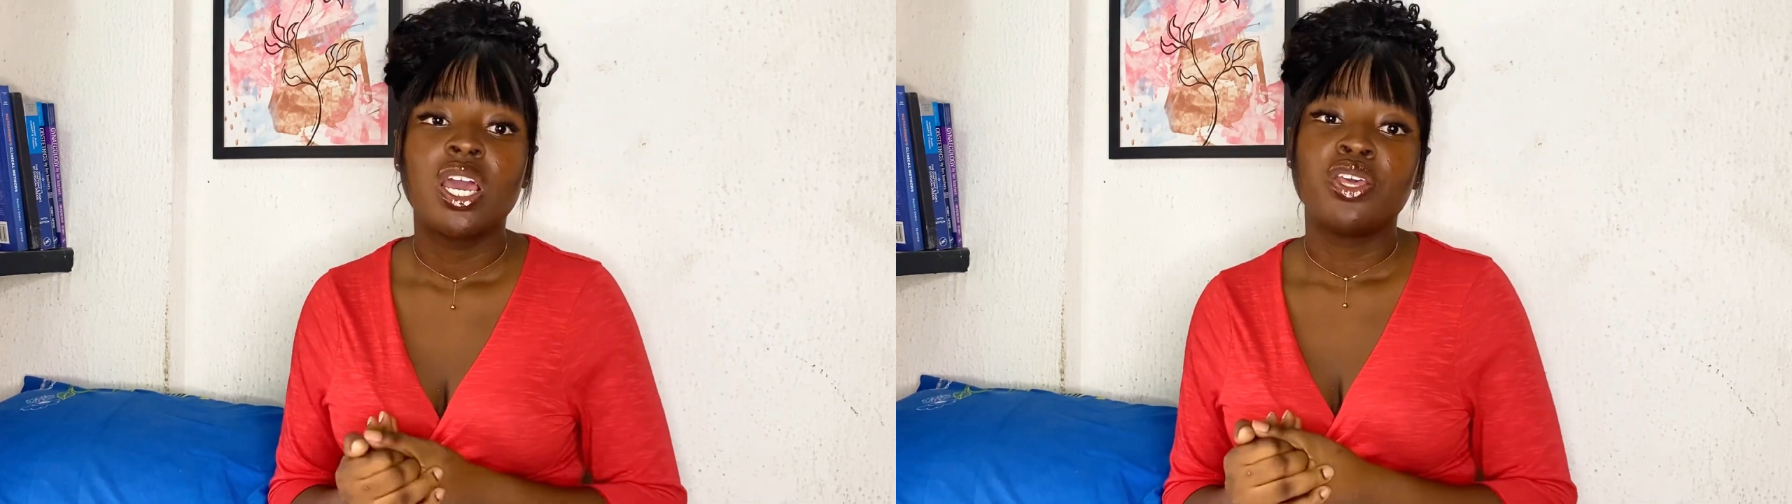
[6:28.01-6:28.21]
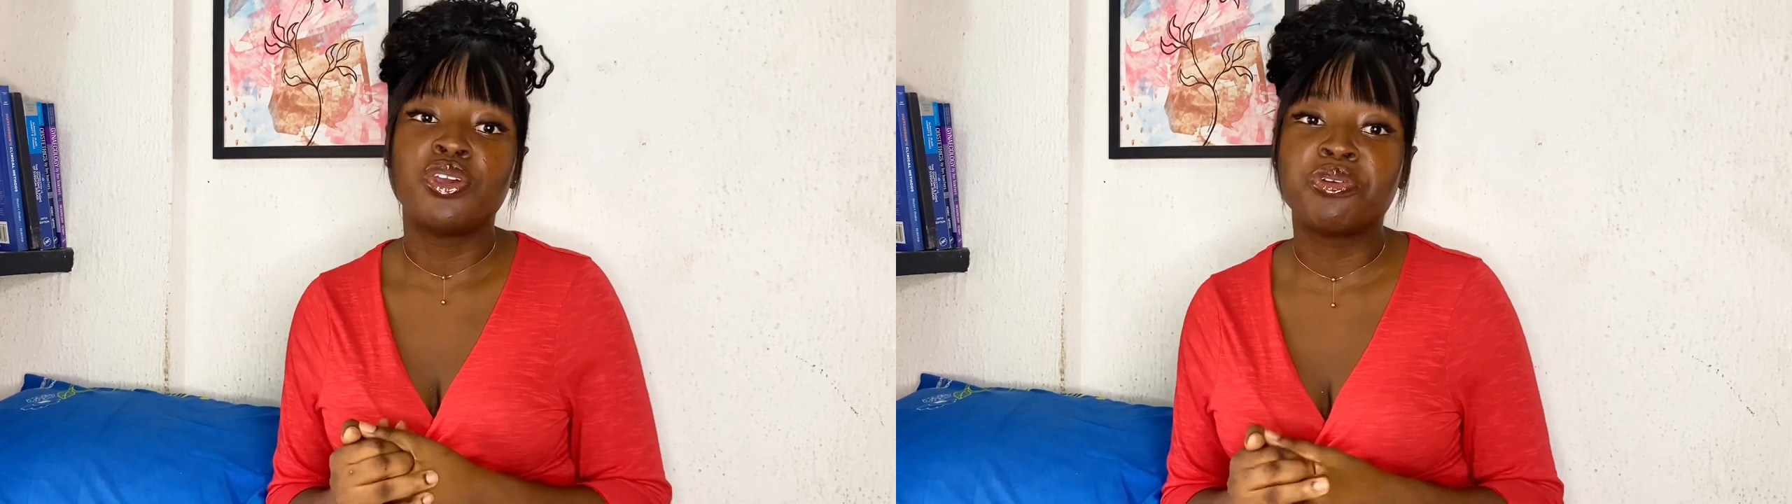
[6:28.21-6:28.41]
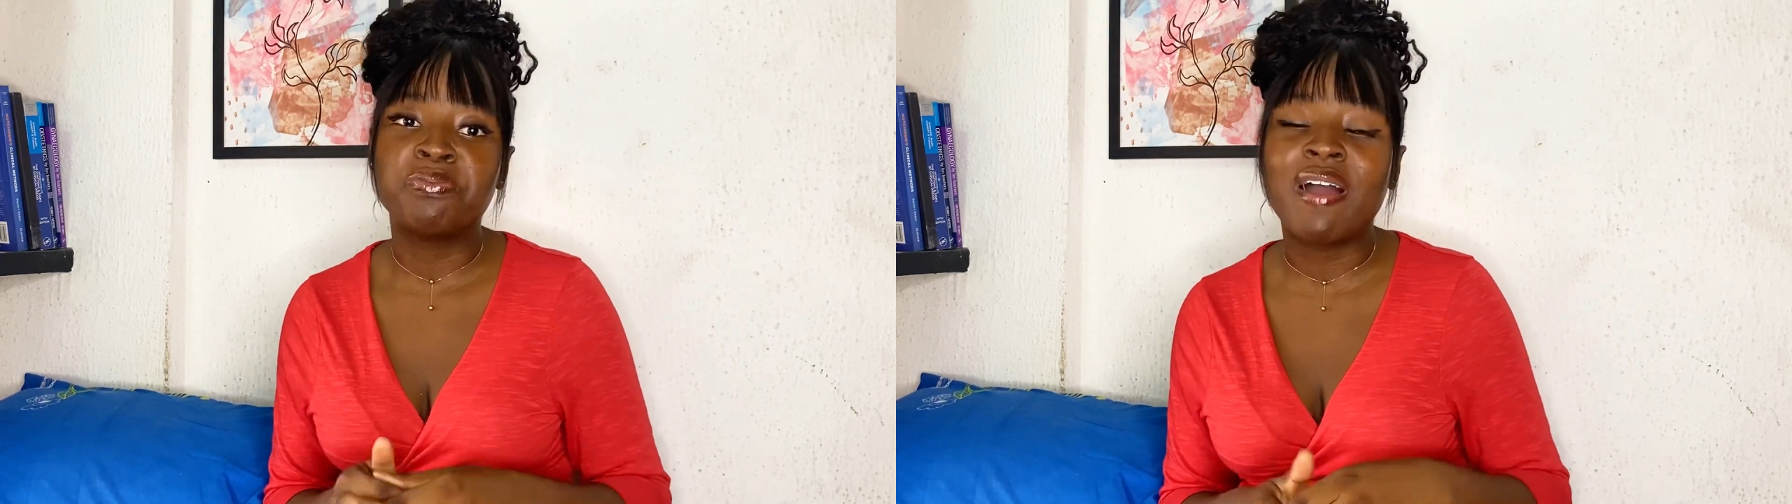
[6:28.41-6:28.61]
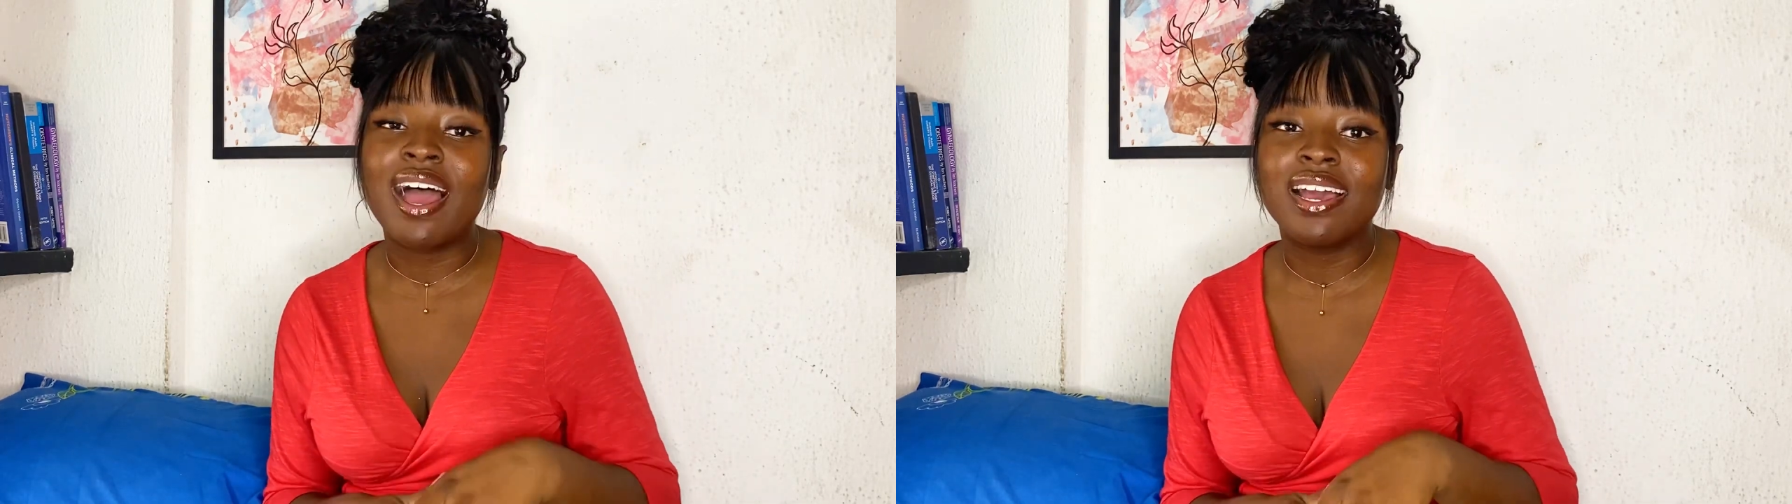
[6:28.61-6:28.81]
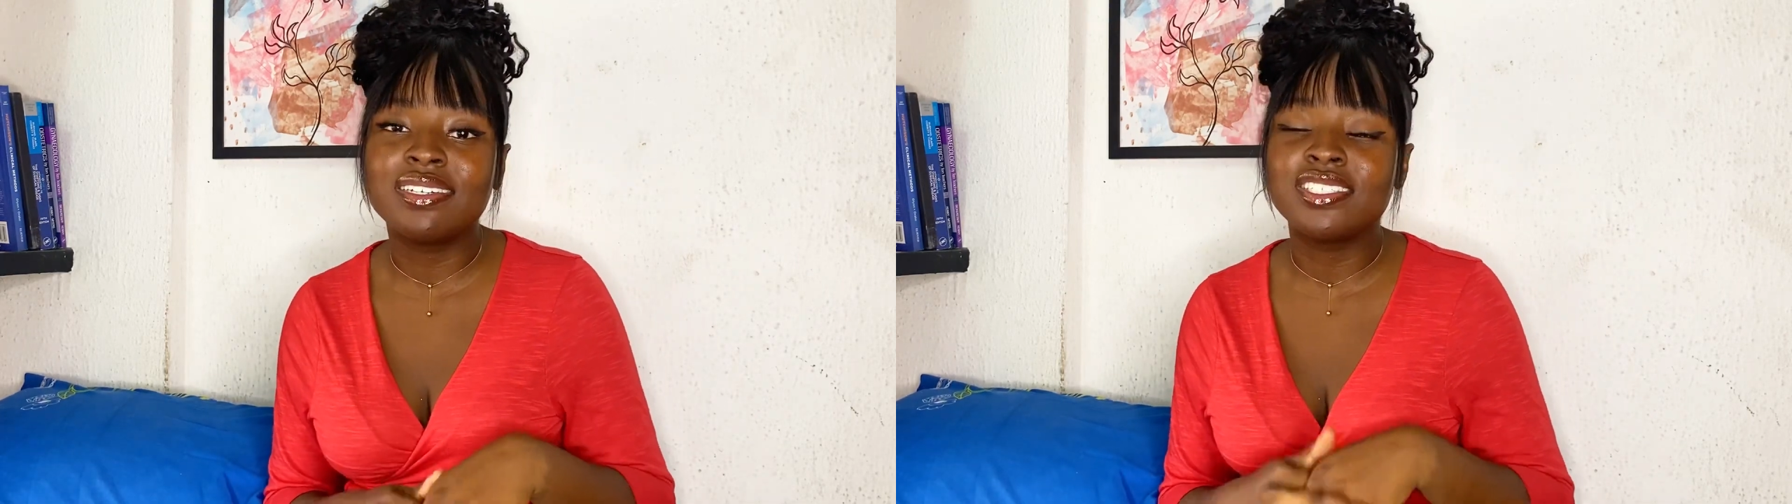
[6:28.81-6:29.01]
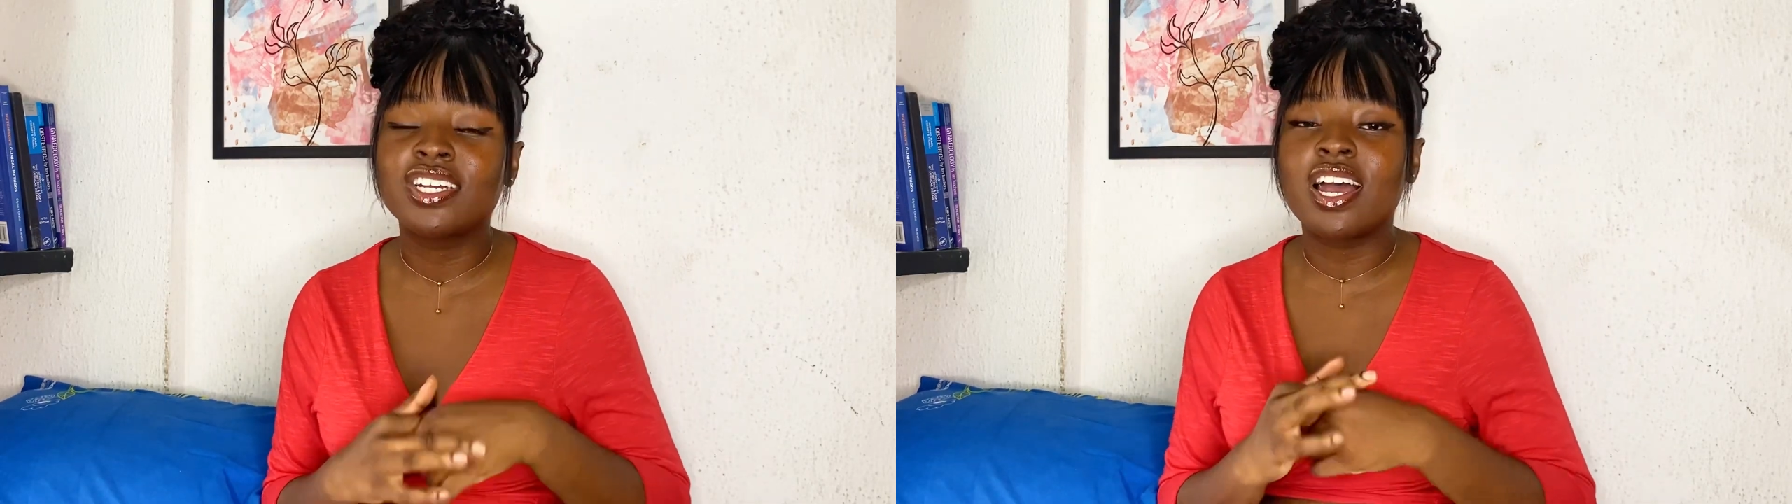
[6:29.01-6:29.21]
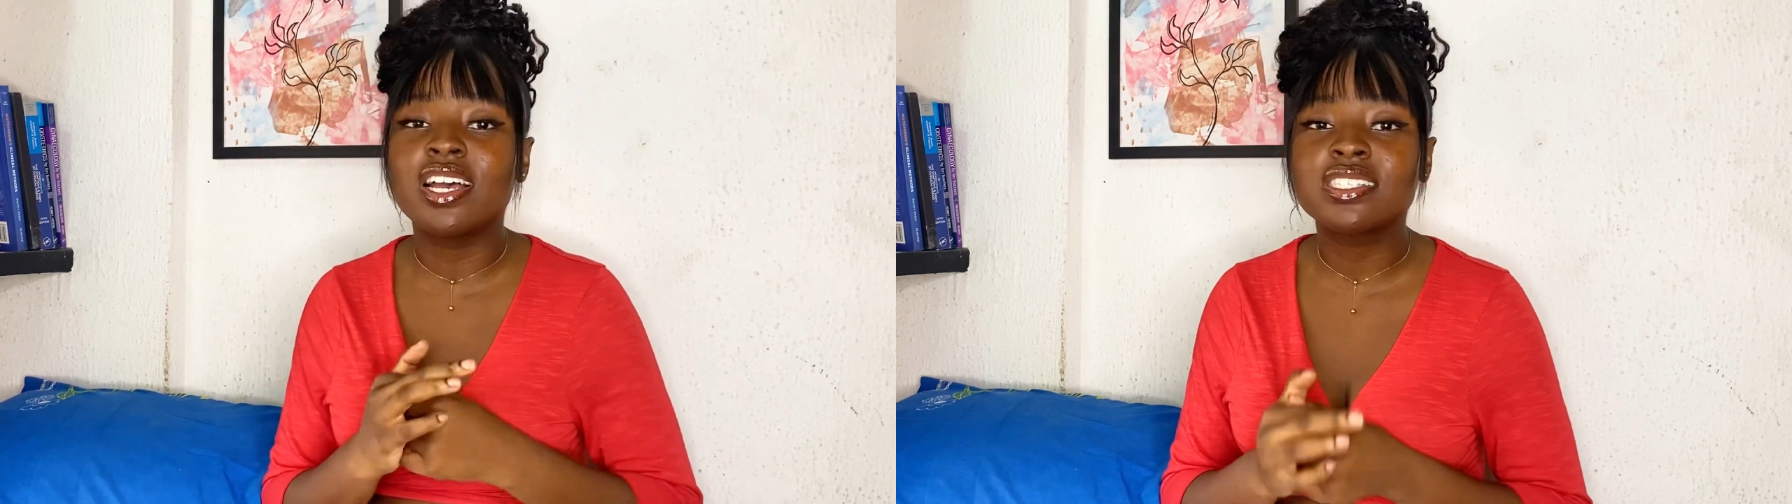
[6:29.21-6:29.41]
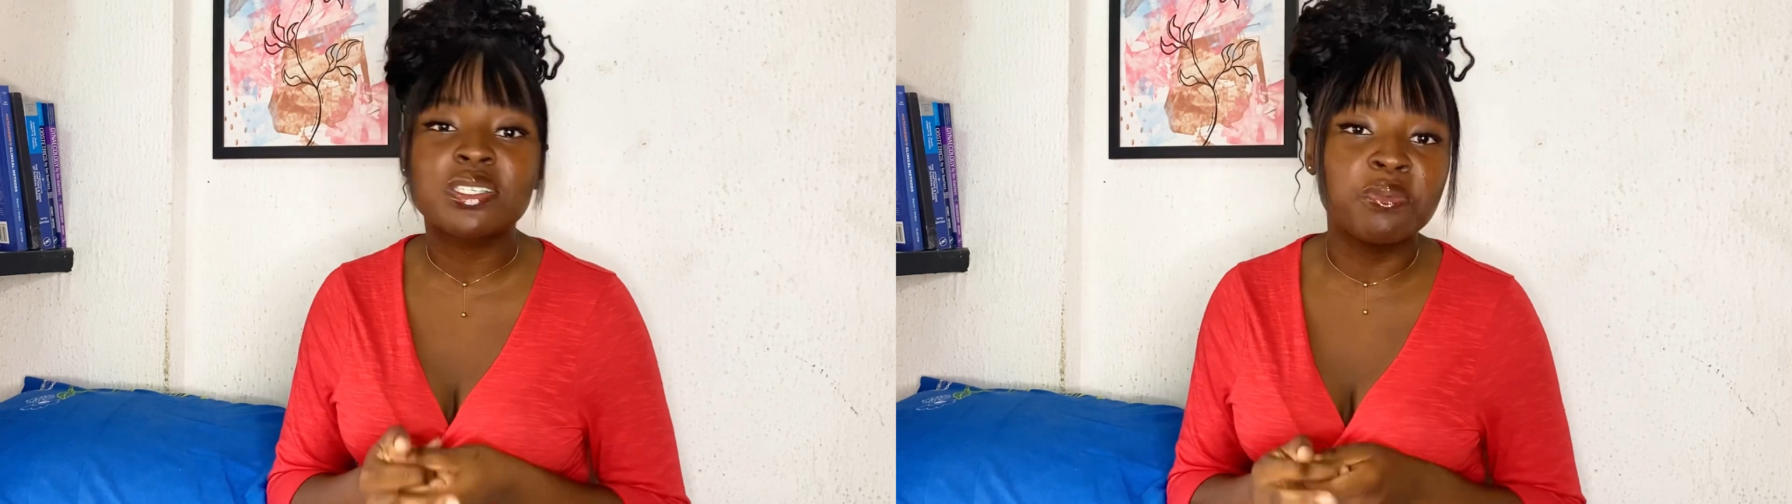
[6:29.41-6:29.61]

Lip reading: Yoruba is just